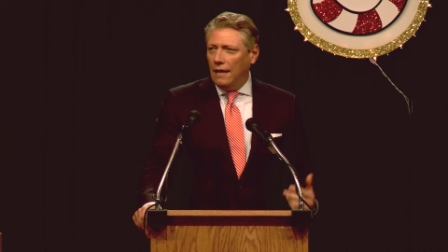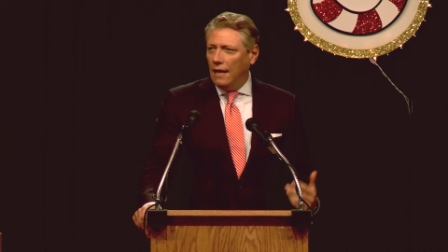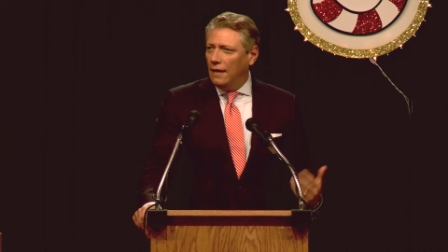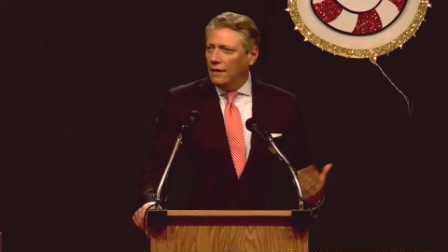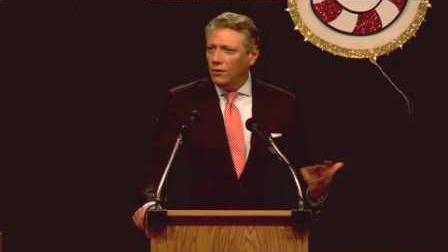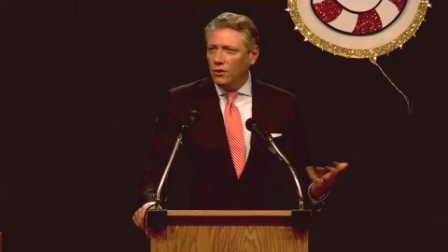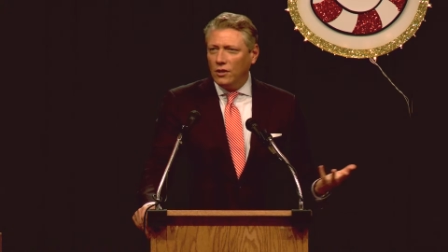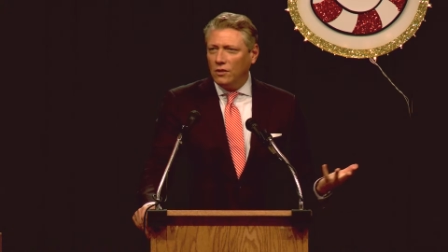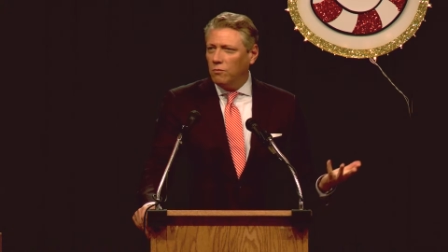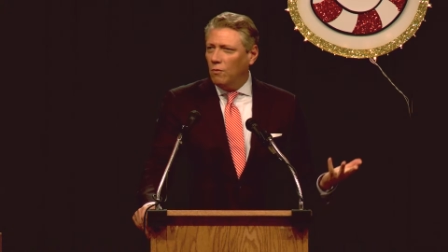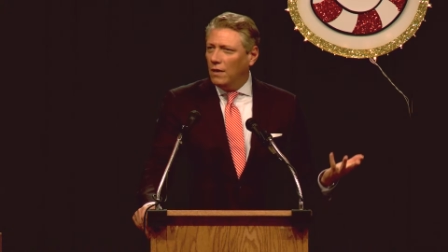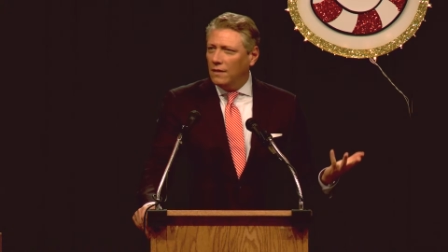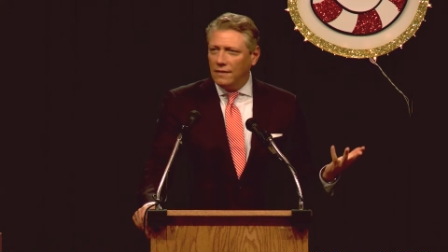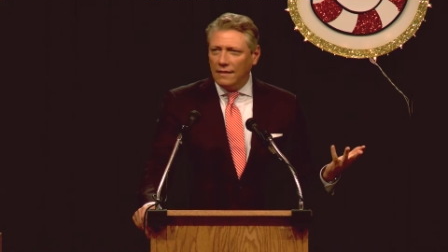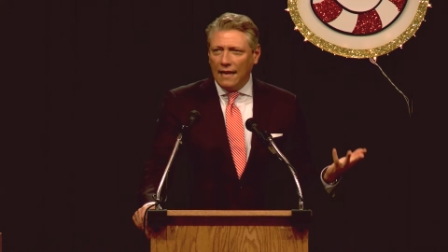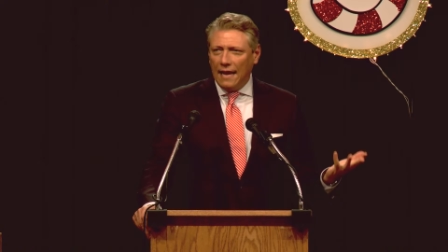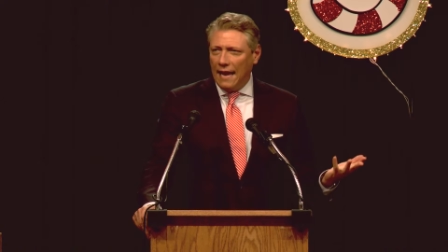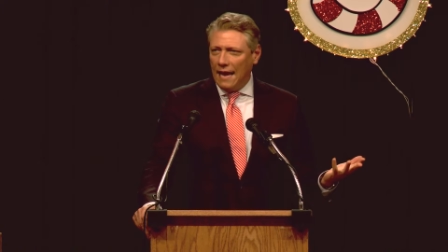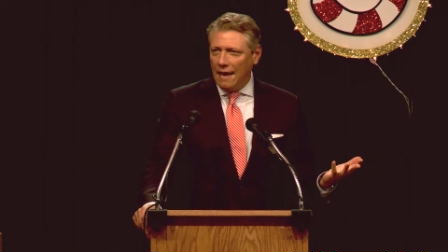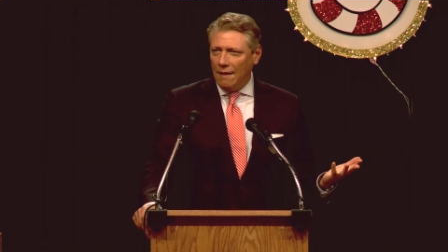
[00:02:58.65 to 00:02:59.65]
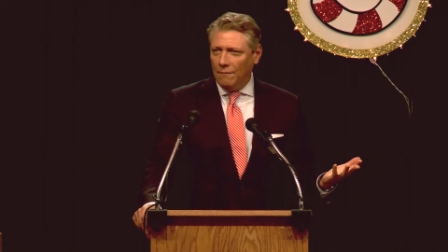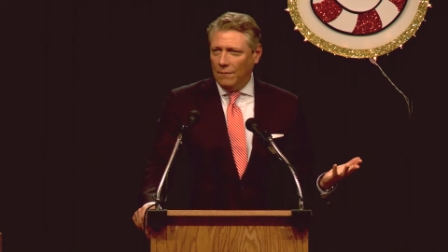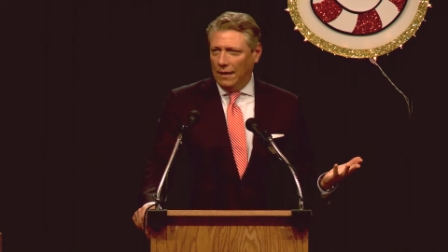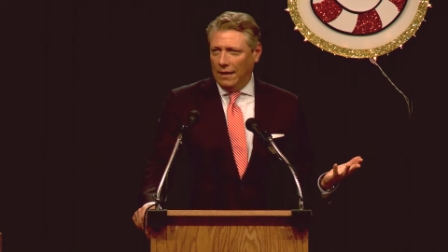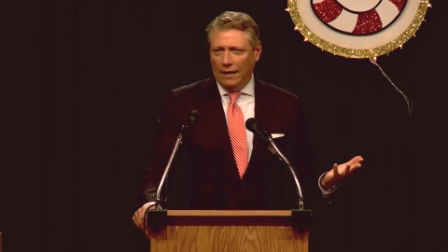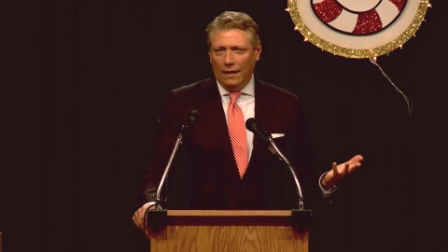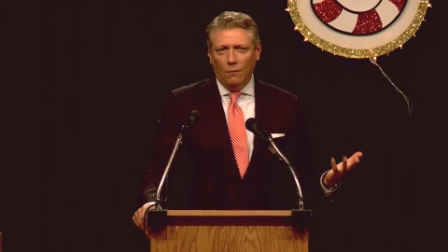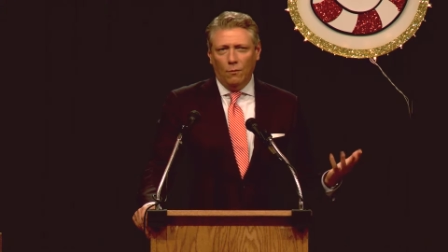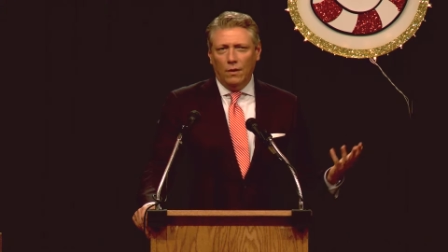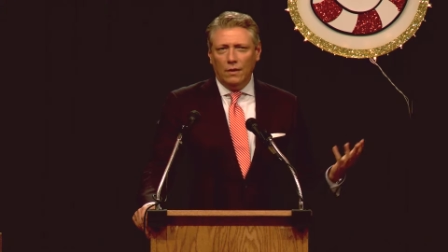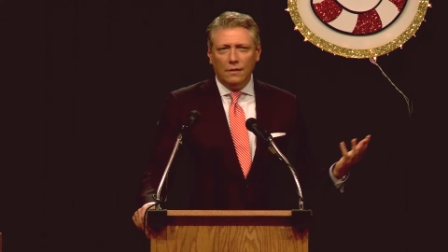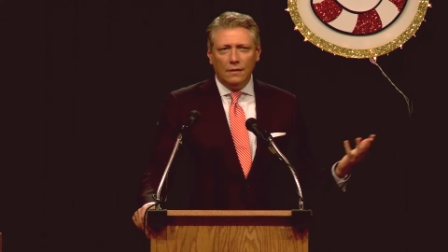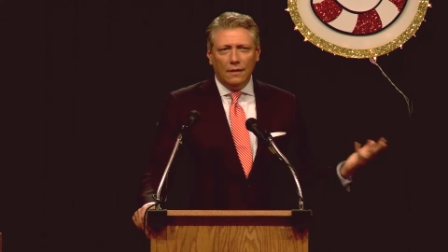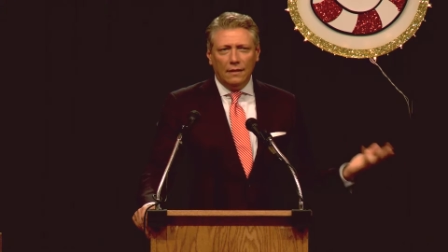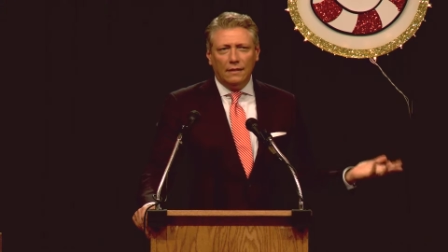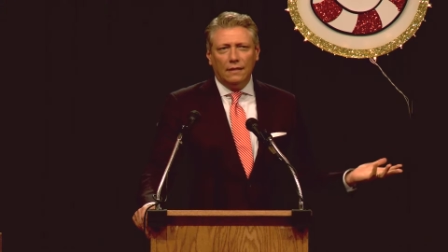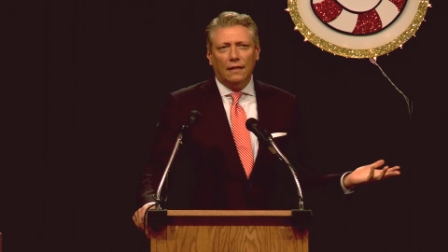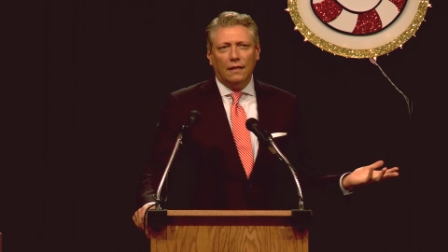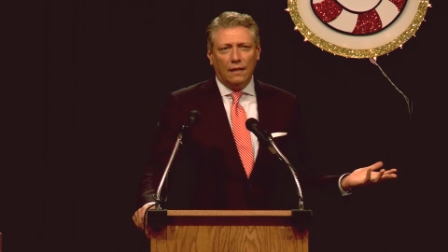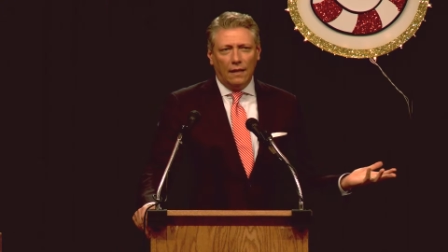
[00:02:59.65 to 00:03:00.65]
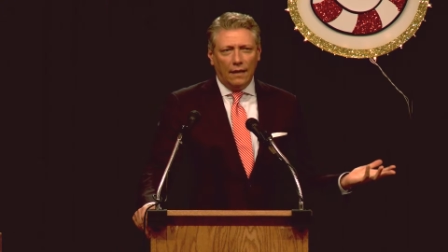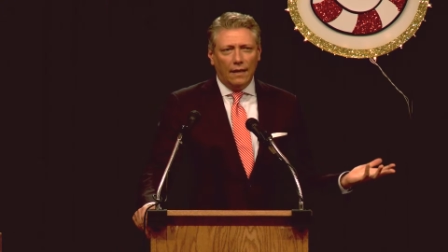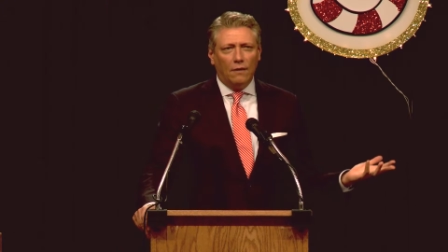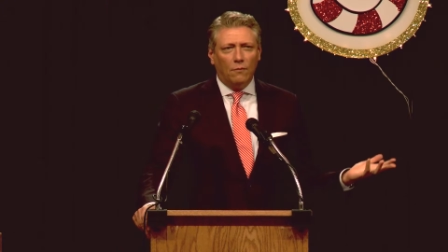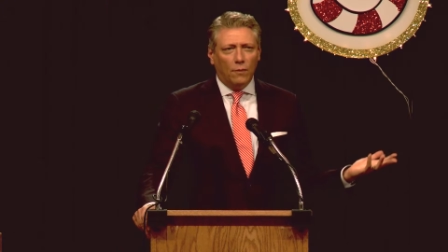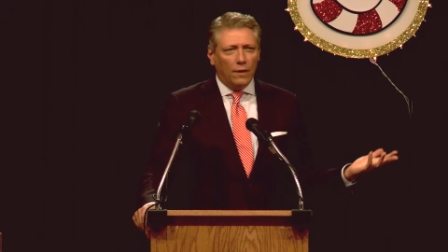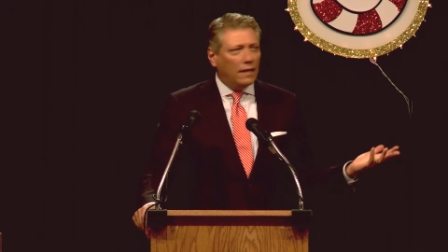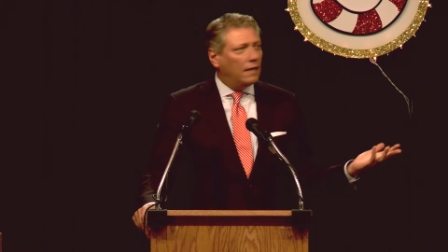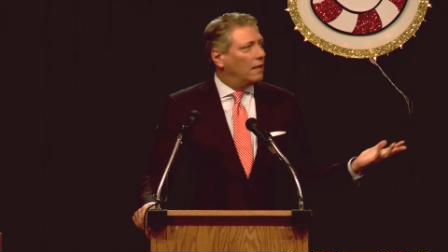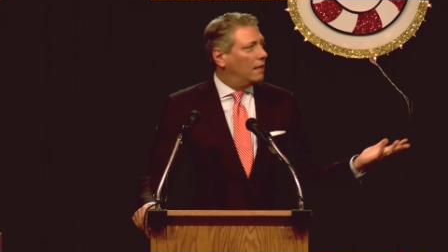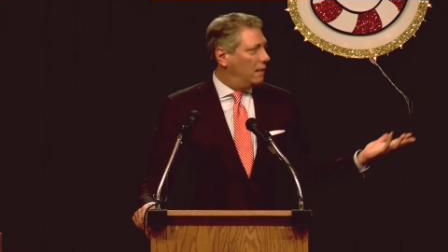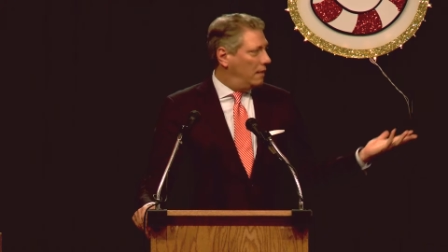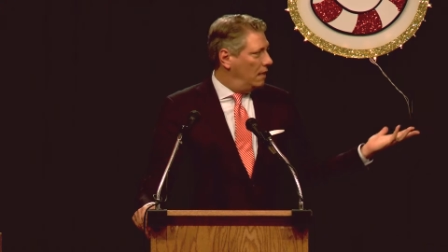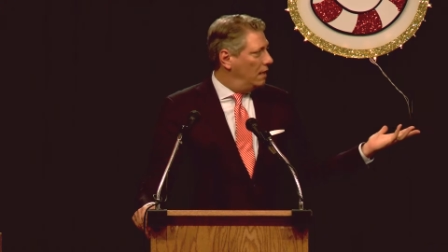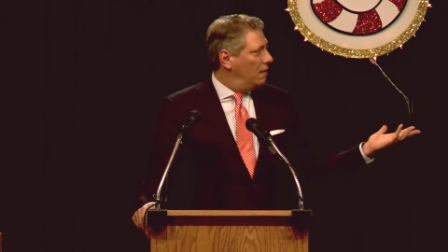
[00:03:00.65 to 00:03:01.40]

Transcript: it just wasn't happening. It wasn't until I had written